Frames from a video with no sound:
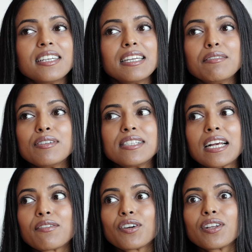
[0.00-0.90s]
it was
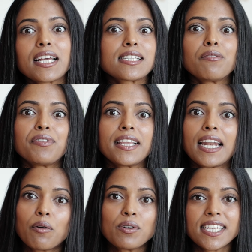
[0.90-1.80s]
never like something that
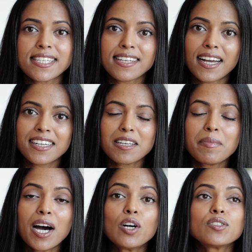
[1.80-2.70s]
I was excited
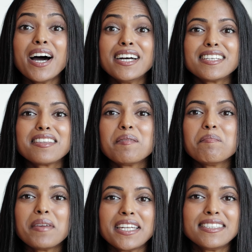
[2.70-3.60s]
about. But the
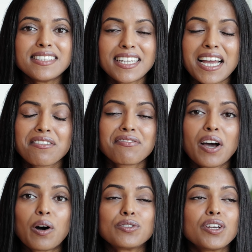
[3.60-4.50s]
minute that I
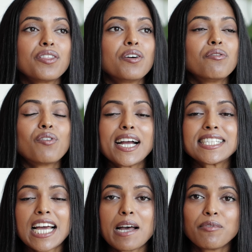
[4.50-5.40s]
found the right
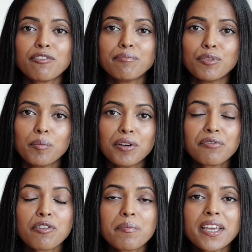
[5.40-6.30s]
type of movement
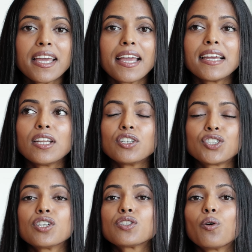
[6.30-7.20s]
for me, it
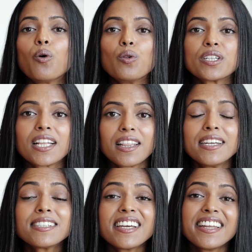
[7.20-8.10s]
just all
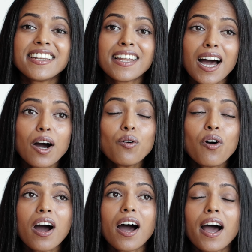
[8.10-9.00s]
clicked, and now
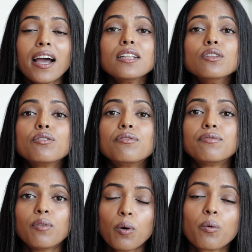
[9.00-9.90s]
I look
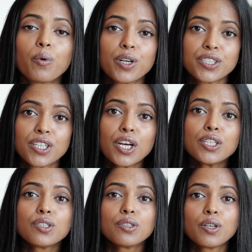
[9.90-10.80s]
forward
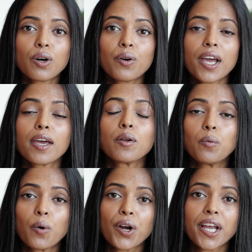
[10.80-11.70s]
to go and
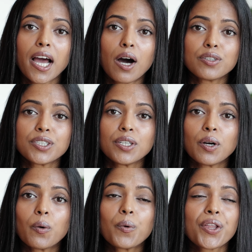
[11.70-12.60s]
work out, you
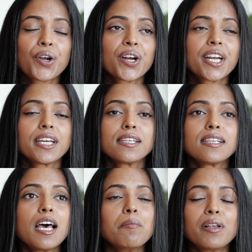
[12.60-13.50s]
know, whether it is
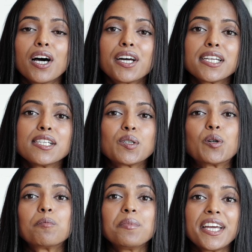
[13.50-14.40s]
Pilates
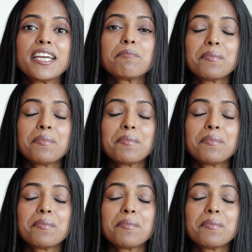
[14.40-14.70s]
or playing